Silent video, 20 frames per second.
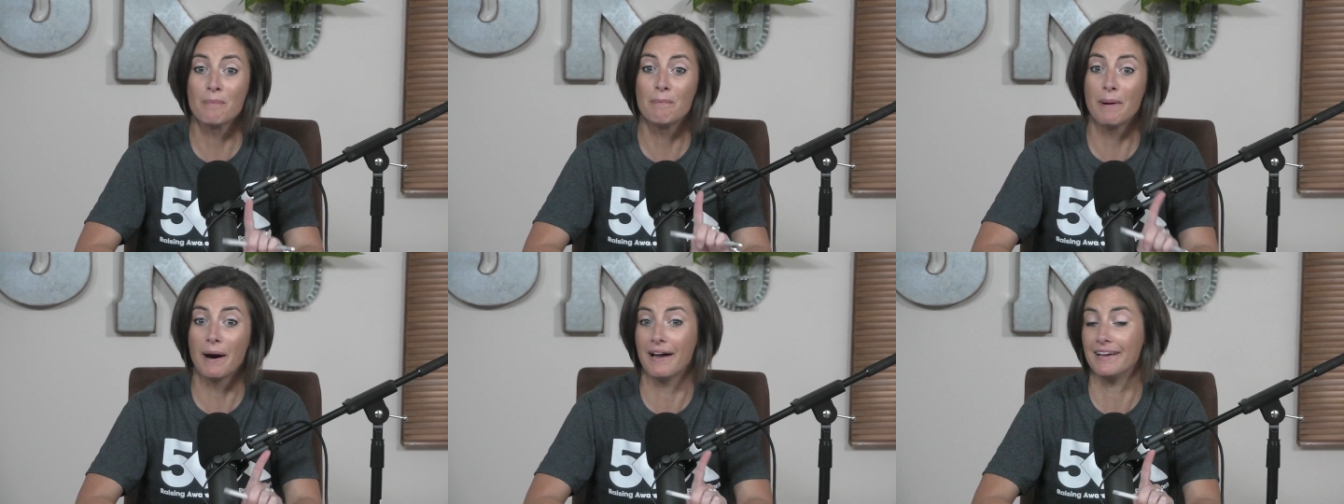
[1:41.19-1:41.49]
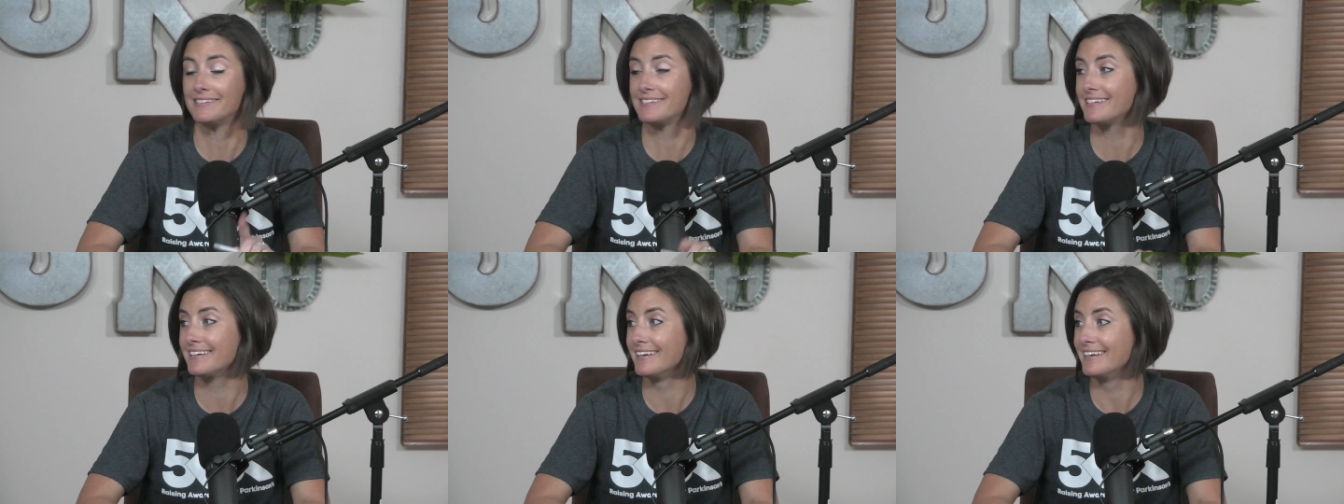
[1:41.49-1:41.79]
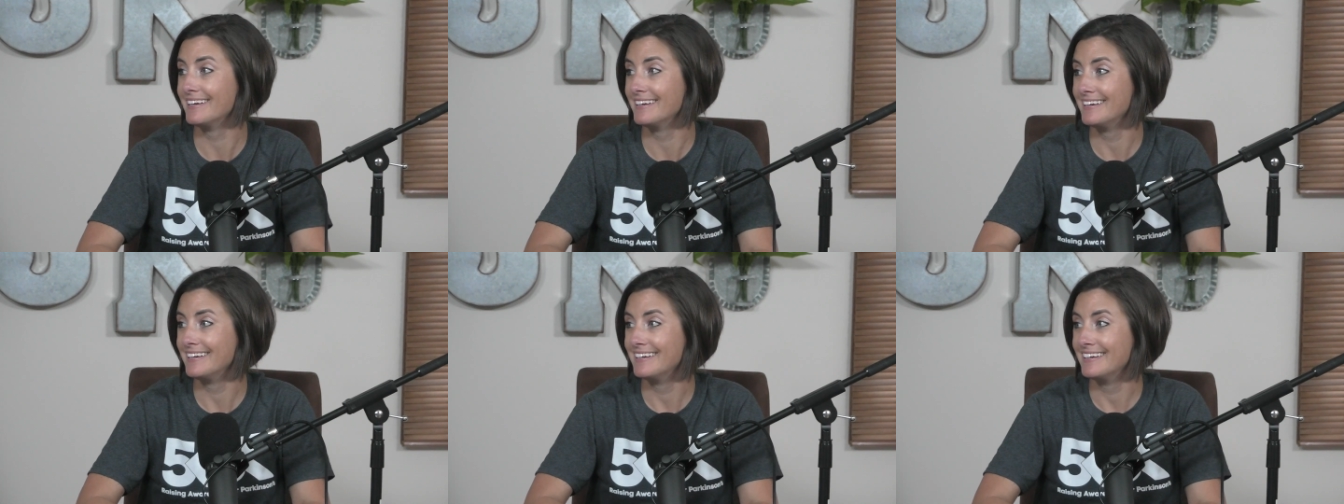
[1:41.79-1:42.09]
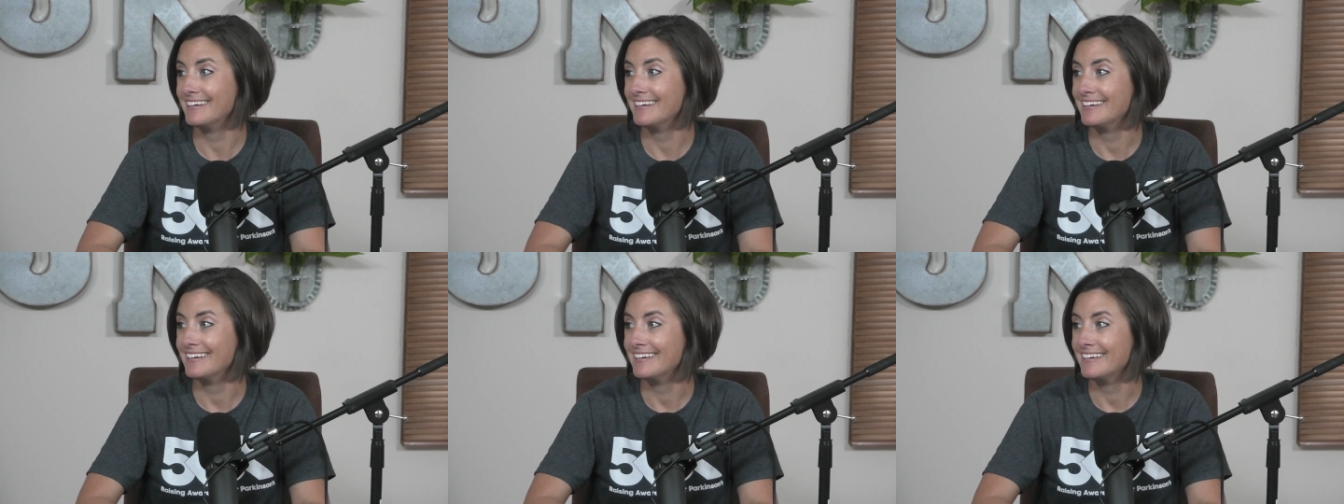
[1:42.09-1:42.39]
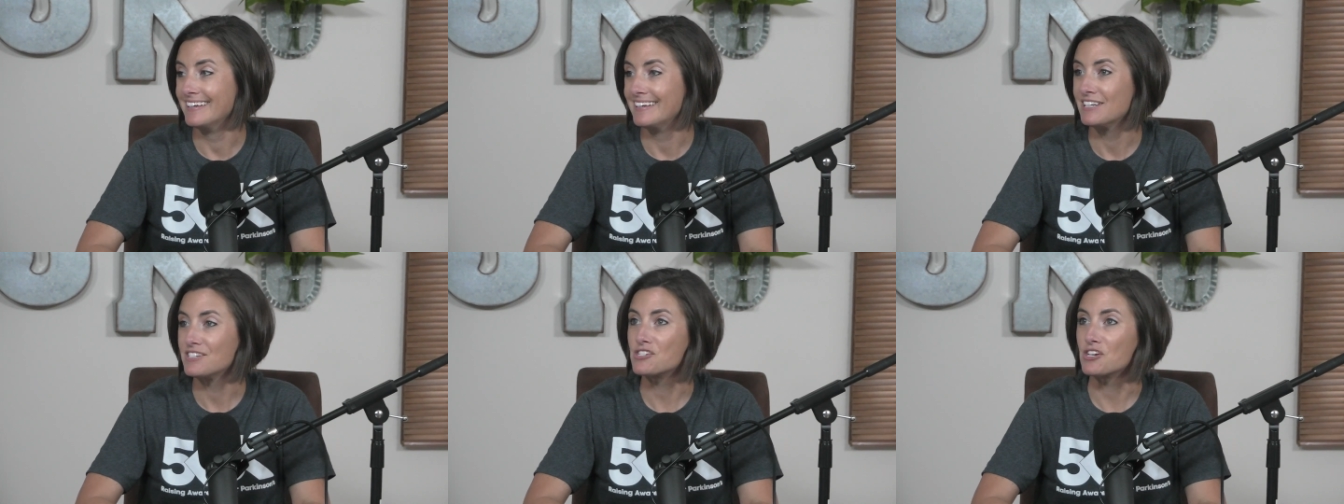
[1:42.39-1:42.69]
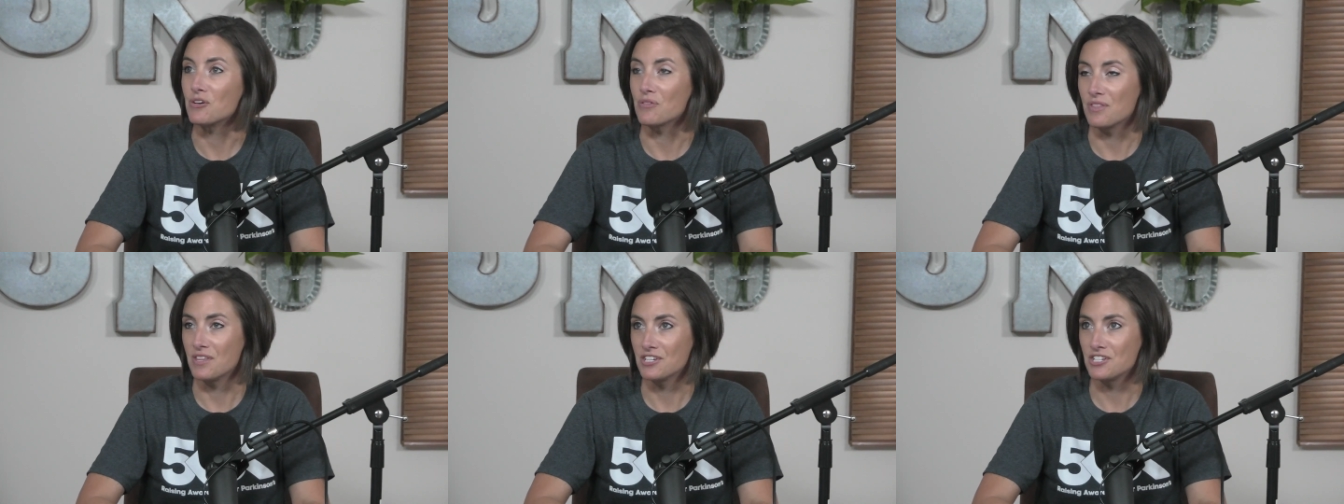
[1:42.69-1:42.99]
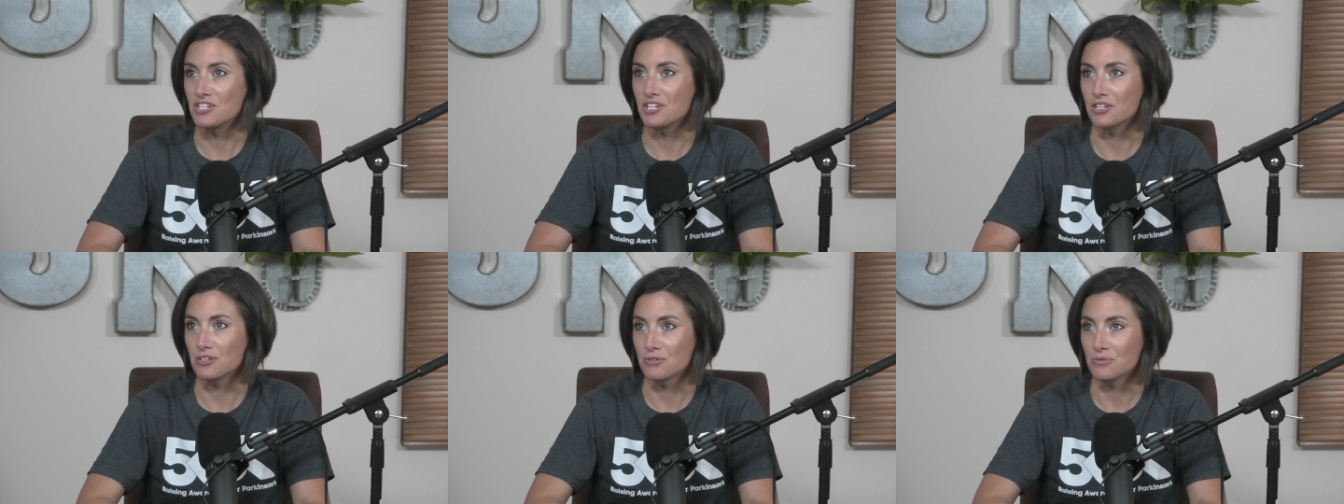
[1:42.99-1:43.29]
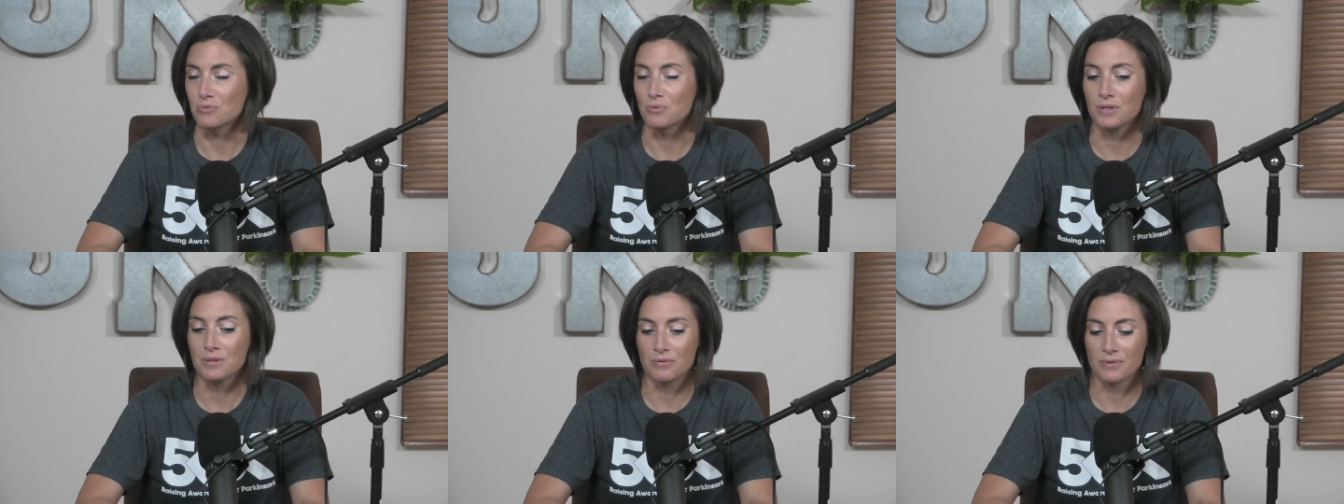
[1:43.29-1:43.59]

But so this year we